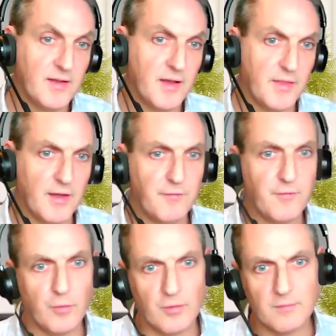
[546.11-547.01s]
are
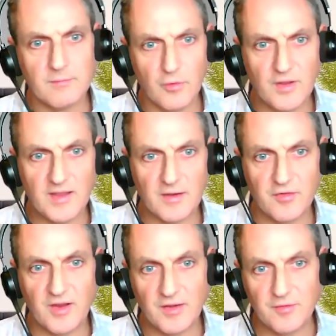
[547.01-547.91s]
therefore looking at
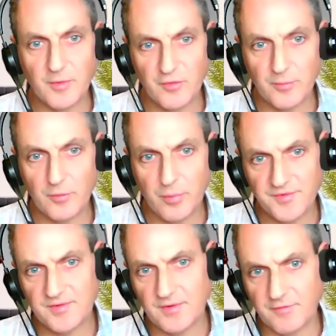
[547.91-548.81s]
change much more
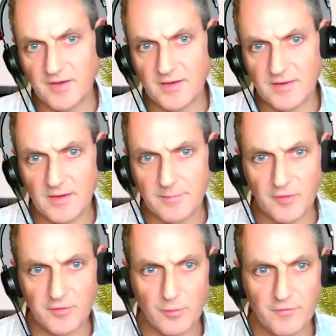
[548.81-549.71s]
positively and
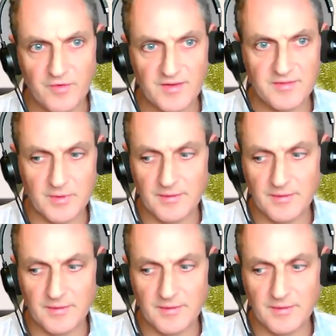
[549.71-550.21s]
much more flexibly.